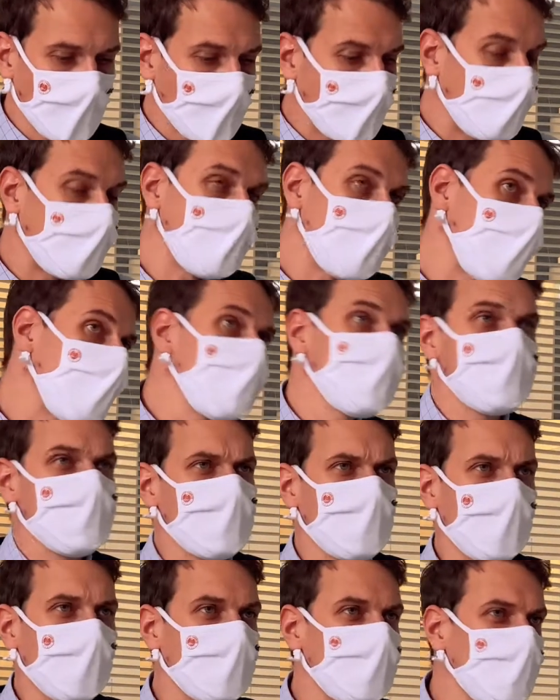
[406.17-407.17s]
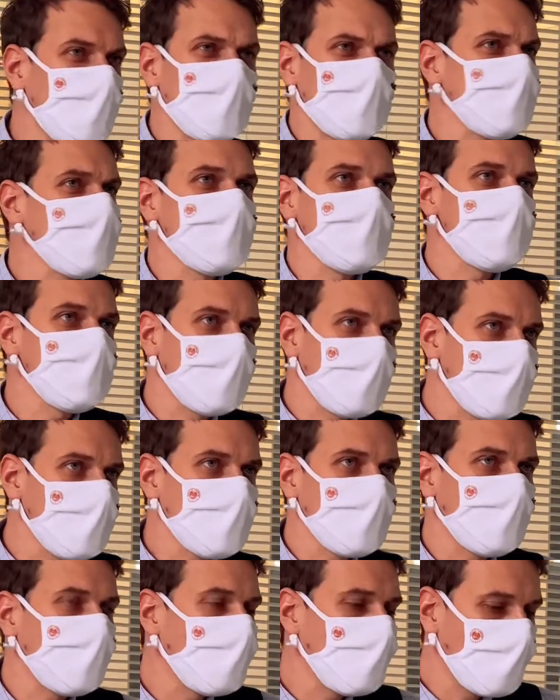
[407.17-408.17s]
an analysis
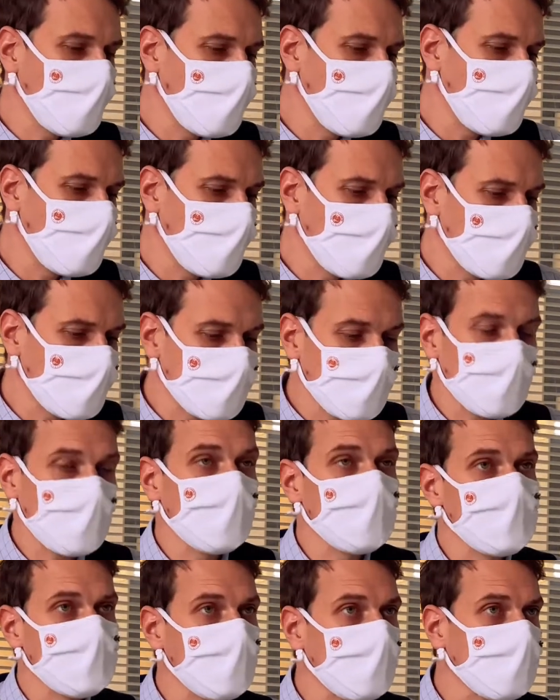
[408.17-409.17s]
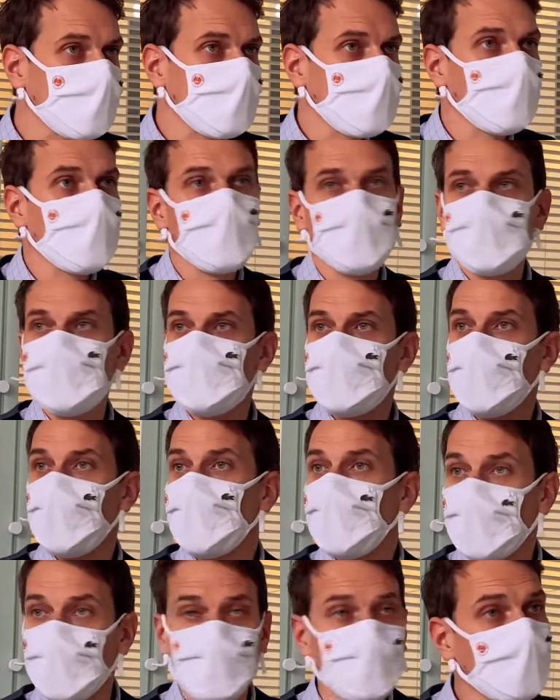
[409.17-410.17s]
and description of Swiss
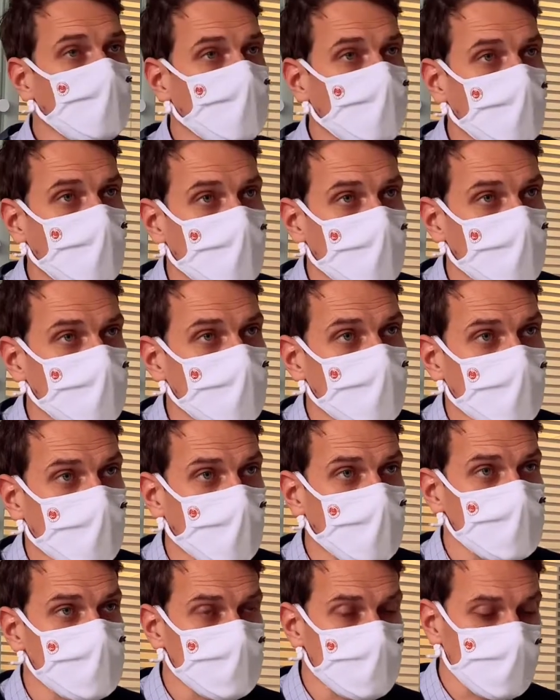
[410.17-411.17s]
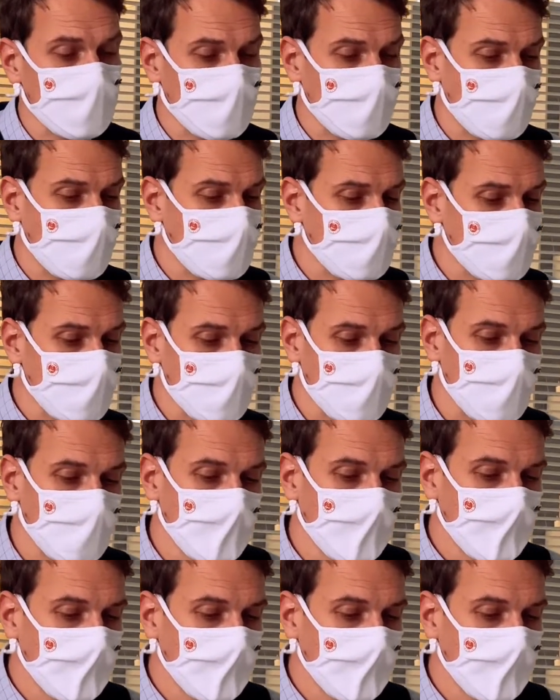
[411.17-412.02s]
German, if you want to do cultural variety.